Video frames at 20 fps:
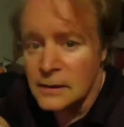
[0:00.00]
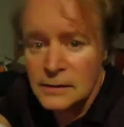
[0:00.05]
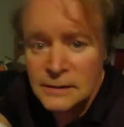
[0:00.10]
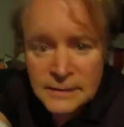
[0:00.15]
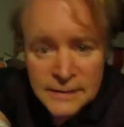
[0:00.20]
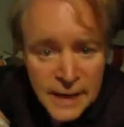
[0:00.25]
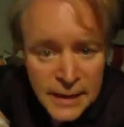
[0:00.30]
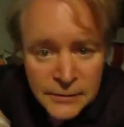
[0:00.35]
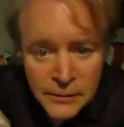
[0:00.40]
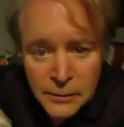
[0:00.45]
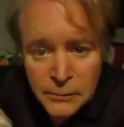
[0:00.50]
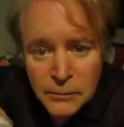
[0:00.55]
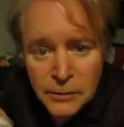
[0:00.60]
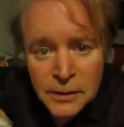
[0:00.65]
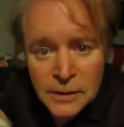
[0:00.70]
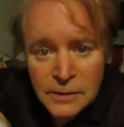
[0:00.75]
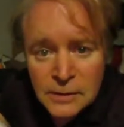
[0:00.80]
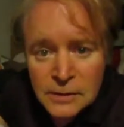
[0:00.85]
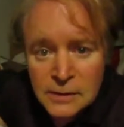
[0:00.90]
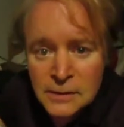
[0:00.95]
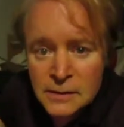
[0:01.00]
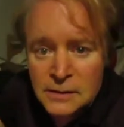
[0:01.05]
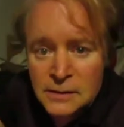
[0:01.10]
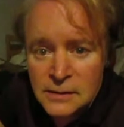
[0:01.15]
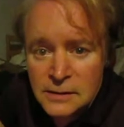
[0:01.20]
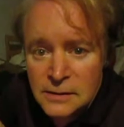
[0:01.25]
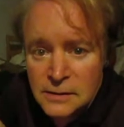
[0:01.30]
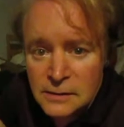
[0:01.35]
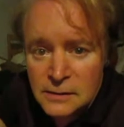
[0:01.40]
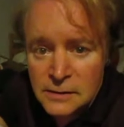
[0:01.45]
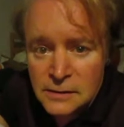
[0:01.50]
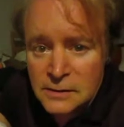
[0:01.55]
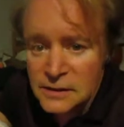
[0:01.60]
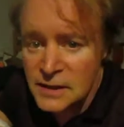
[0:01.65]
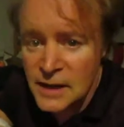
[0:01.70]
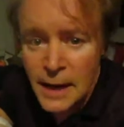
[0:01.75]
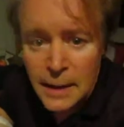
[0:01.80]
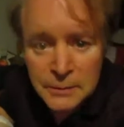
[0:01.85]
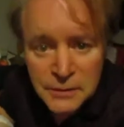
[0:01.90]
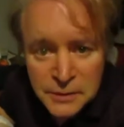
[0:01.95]
David Wood,
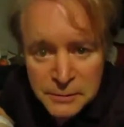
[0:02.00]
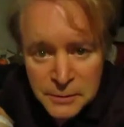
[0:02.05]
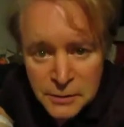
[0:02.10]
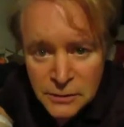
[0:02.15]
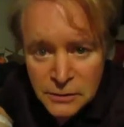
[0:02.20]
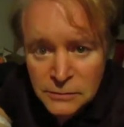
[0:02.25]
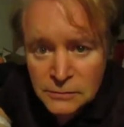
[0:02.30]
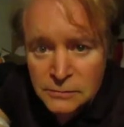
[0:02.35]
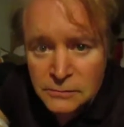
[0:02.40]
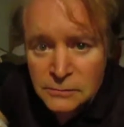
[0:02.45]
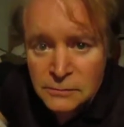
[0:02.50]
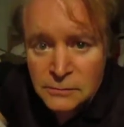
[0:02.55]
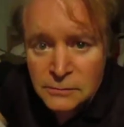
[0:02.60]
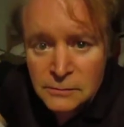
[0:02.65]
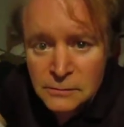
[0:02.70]
Sam Shamoon,